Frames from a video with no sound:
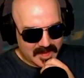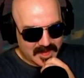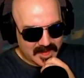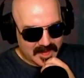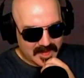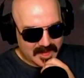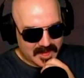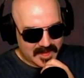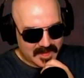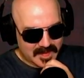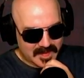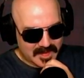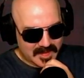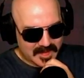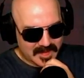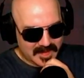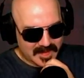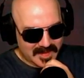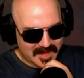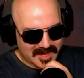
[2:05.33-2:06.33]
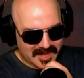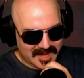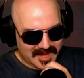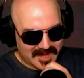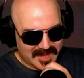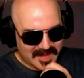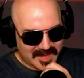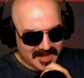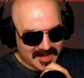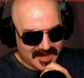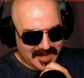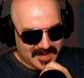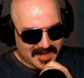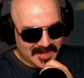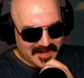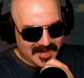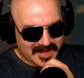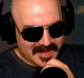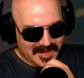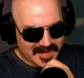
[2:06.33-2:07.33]

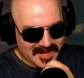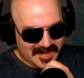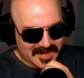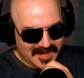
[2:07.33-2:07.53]
[no speech]